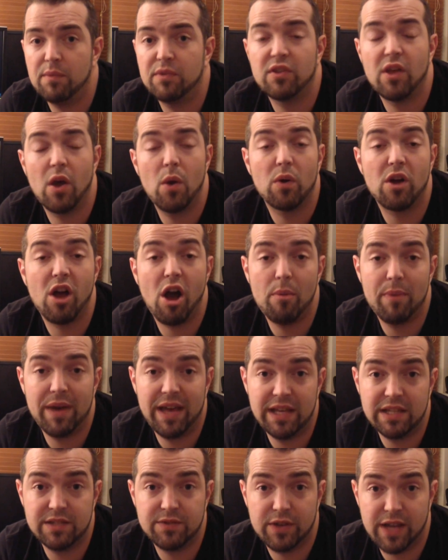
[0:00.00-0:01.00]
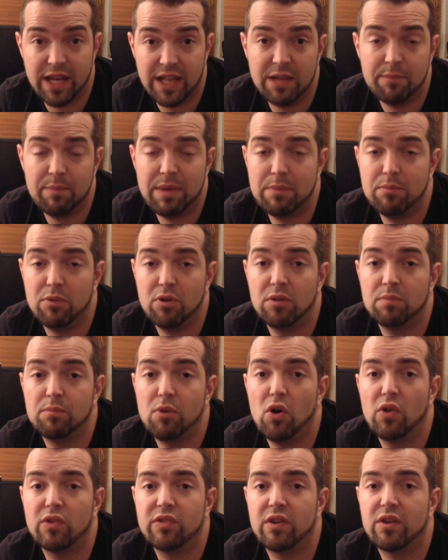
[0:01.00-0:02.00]
So karma hits for killing people,
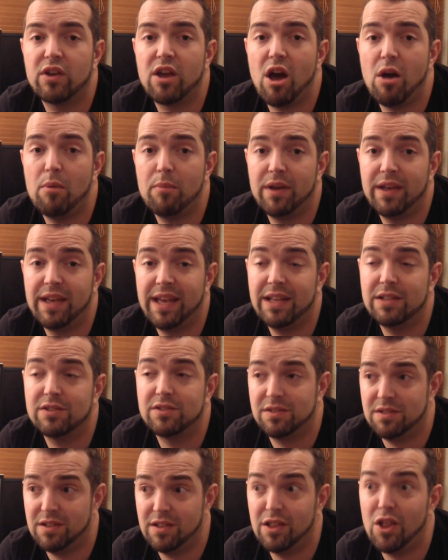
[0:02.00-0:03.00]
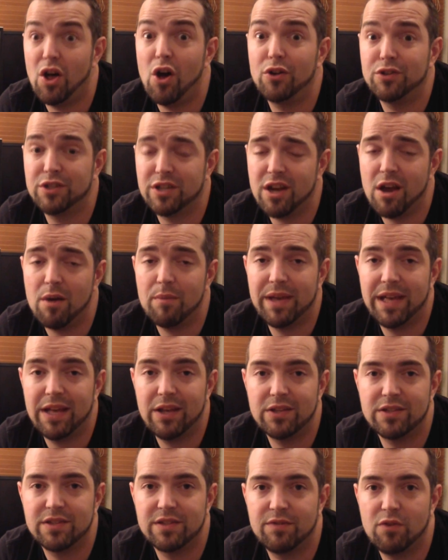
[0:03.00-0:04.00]
but also larger karma
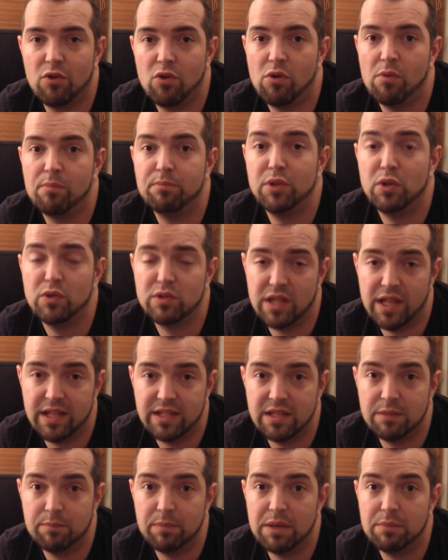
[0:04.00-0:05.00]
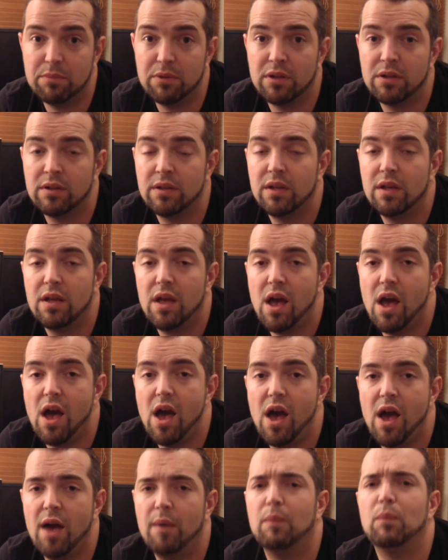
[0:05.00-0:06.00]
hits for mutilating people,
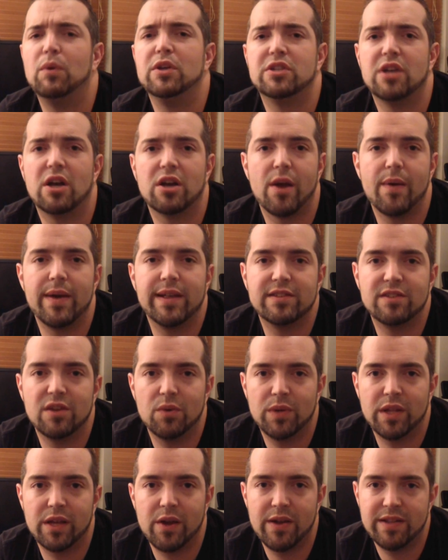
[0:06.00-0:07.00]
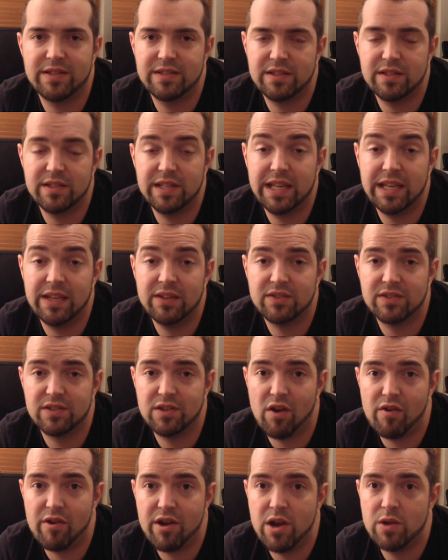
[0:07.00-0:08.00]
which I'll go into when I go into the
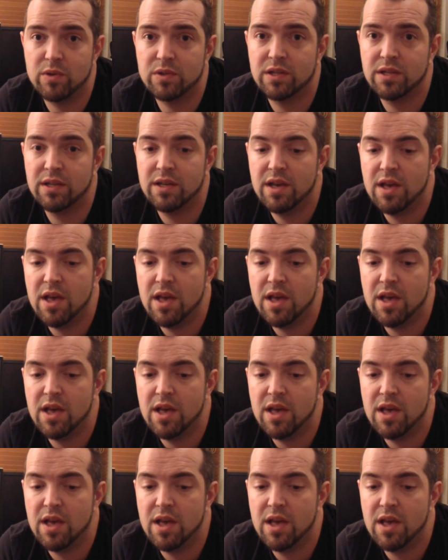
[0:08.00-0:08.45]
scenarios.